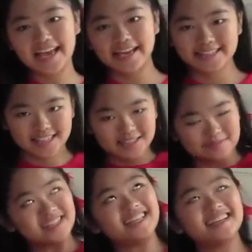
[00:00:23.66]
It's
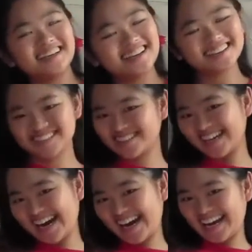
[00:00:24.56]
me,
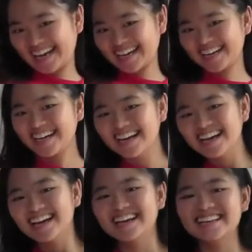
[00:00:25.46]
Trang.
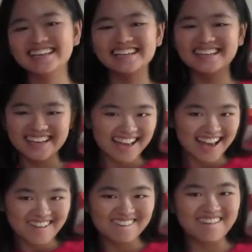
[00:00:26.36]

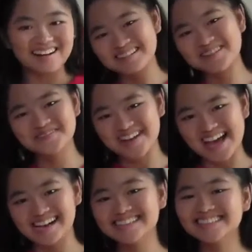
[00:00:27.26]
Welcome
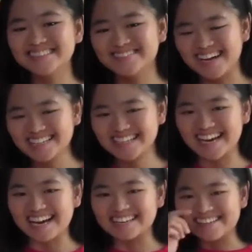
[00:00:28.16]
back to my
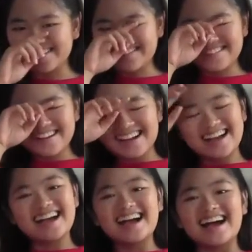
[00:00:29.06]
channel.
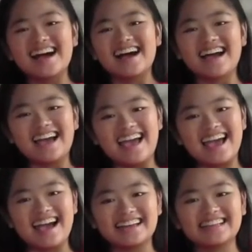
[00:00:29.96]

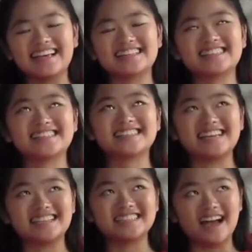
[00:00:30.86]
And it's
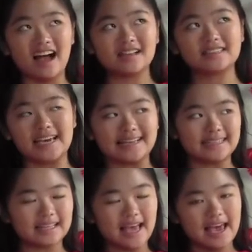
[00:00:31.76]
such a hot day
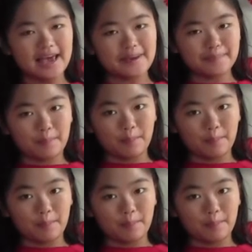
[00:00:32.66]
today.